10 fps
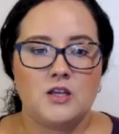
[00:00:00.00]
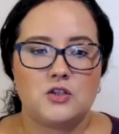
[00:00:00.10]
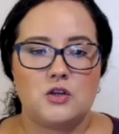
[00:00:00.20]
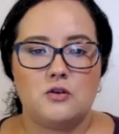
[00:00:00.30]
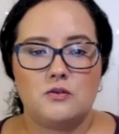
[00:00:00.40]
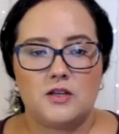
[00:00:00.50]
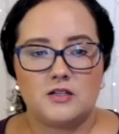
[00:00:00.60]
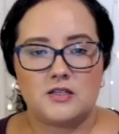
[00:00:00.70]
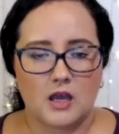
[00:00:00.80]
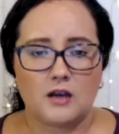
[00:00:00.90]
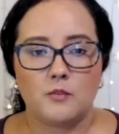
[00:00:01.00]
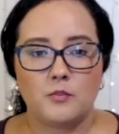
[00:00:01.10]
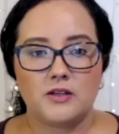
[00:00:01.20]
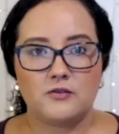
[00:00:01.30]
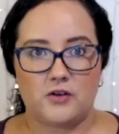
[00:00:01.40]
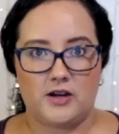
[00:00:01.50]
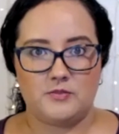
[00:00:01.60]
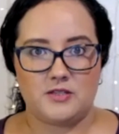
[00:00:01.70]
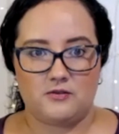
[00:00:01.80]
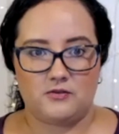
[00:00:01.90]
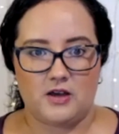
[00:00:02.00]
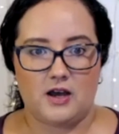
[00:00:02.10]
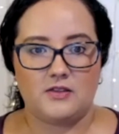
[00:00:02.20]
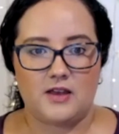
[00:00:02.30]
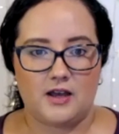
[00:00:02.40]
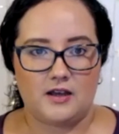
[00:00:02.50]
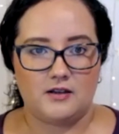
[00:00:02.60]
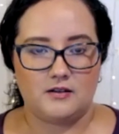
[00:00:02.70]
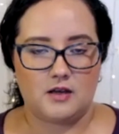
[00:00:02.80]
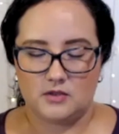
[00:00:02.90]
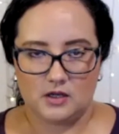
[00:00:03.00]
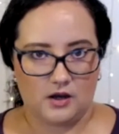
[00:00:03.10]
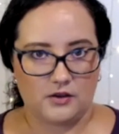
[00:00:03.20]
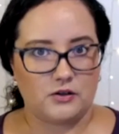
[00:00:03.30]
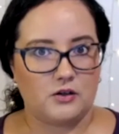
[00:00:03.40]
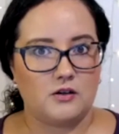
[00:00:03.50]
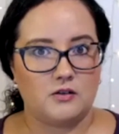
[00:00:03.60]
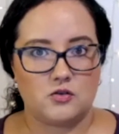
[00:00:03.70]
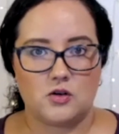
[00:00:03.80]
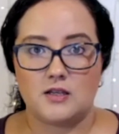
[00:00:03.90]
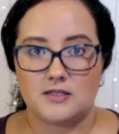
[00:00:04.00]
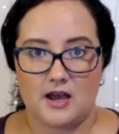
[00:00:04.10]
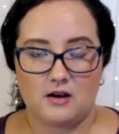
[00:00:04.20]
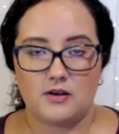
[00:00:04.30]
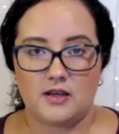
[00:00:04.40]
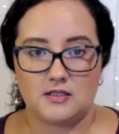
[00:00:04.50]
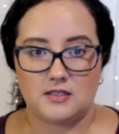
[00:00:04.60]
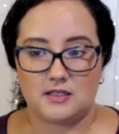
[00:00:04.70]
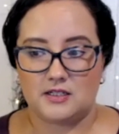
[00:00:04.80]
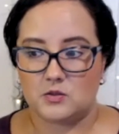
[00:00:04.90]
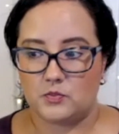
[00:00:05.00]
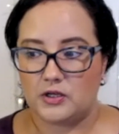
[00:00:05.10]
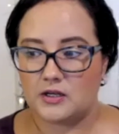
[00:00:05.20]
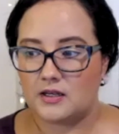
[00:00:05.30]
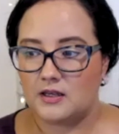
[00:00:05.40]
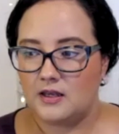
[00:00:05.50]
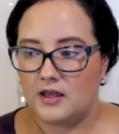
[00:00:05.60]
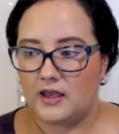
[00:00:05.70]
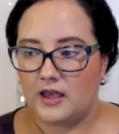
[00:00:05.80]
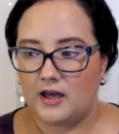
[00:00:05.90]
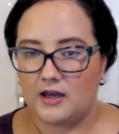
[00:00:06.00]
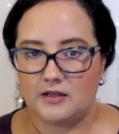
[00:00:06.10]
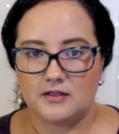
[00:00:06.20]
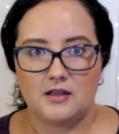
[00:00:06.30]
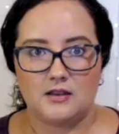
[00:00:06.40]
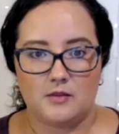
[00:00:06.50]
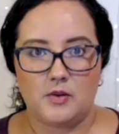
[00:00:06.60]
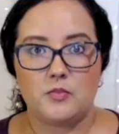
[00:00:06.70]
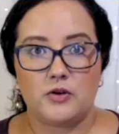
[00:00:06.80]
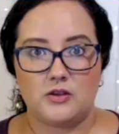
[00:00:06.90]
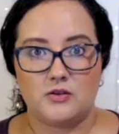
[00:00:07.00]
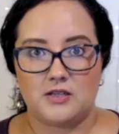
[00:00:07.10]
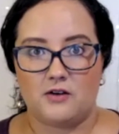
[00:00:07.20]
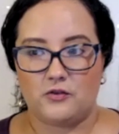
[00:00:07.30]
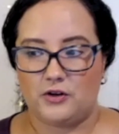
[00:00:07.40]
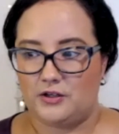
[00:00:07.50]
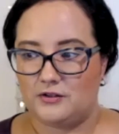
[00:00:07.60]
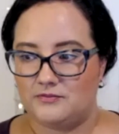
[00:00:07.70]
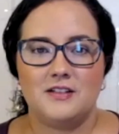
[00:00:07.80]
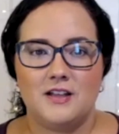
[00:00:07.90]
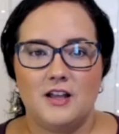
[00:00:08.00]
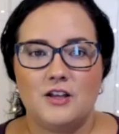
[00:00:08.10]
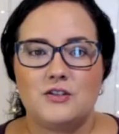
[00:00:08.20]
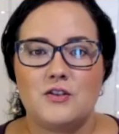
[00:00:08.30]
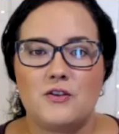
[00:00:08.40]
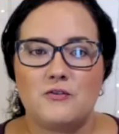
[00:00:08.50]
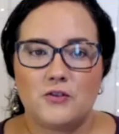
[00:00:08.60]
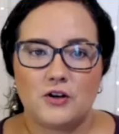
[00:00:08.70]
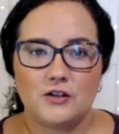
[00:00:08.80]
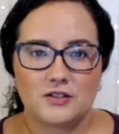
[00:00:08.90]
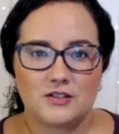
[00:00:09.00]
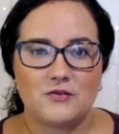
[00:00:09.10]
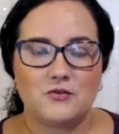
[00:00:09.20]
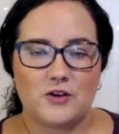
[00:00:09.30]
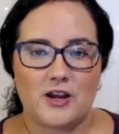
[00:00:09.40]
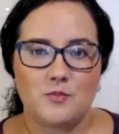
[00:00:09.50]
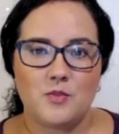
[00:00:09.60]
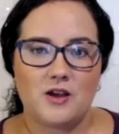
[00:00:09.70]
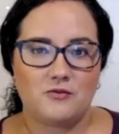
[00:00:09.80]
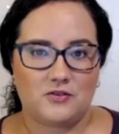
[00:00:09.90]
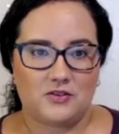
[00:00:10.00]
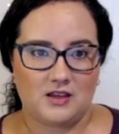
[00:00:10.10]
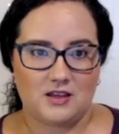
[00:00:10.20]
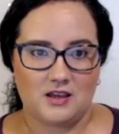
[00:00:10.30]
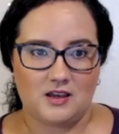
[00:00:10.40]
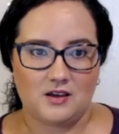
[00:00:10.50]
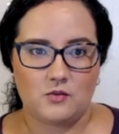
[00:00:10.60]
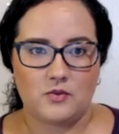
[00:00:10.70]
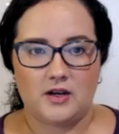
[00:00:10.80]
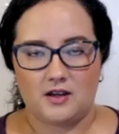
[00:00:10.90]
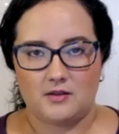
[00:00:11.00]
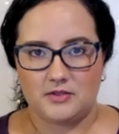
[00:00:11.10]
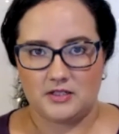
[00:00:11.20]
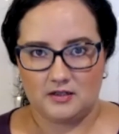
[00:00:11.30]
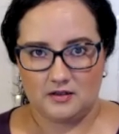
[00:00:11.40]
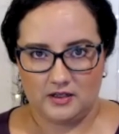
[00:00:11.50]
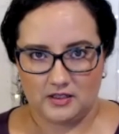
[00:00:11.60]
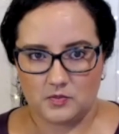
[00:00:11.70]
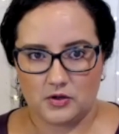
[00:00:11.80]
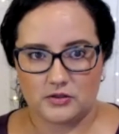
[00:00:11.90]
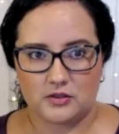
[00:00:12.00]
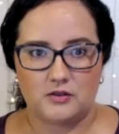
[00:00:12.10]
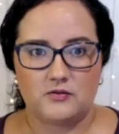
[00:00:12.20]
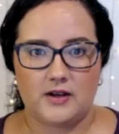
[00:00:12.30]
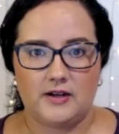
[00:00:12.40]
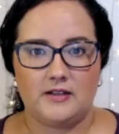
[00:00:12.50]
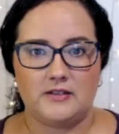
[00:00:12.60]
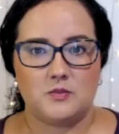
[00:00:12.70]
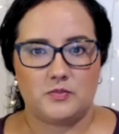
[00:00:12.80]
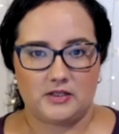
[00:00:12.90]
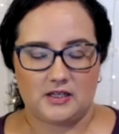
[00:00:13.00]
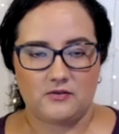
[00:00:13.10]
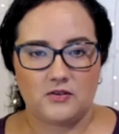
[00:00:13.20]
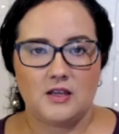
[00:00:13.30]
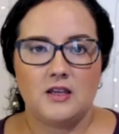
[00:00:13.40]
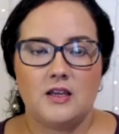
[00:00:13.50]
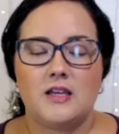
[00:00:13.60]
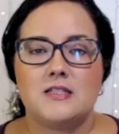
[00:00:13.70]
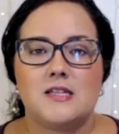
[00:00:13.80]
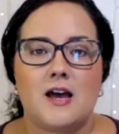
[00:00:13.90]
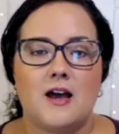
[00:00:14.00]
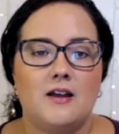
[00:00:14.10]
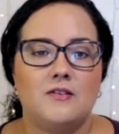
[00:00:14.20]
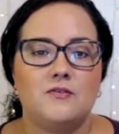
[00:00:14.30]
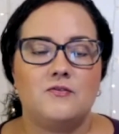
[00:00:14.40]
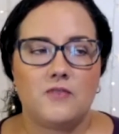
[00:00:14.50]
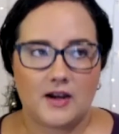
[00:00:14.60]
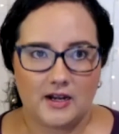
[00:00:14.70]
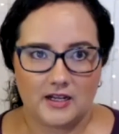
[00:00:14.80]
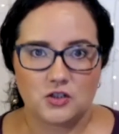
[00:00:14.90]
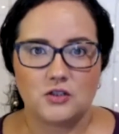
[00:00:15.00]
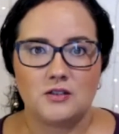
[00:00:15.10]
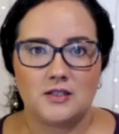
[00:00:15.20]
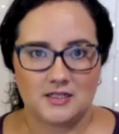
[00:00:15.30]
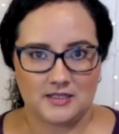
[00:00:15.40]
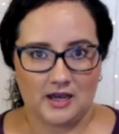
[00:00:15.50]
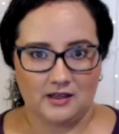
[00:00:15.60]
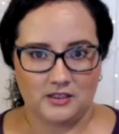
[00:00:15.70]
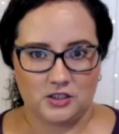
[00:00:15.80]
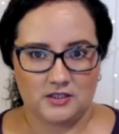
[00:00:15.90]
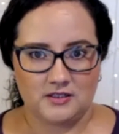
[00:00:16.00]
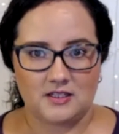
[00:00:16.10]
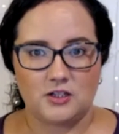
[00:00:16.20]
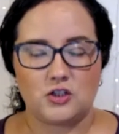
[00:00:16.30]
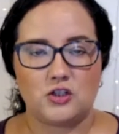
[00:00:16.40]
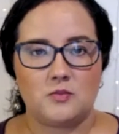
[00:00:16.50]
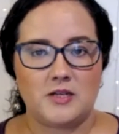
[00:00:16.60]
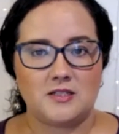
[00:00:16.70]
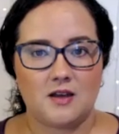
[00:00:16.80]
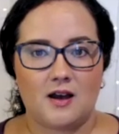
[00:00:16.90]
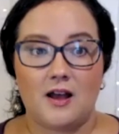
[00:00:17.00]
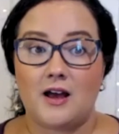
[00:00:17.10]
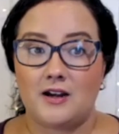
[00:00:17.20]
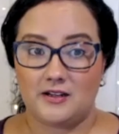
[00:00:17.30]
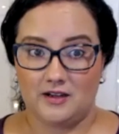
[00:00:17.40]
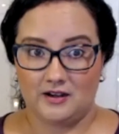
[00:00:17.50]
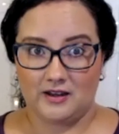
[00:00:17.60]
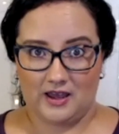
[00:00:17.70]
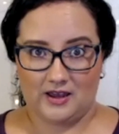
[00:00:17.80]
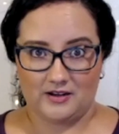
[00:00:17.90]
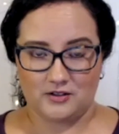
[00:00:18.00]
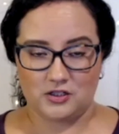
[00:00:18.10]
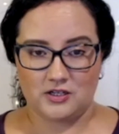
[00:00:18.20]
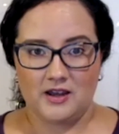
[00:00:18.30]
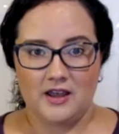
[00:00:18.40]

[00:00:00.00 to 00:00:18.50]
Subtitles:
So there's a couple of frames of thought that the author draws out into his book, and let me point those out for you. So the first frame of thinking when it comes to his personal finance belief is that financial intelligence should be taught at a young age.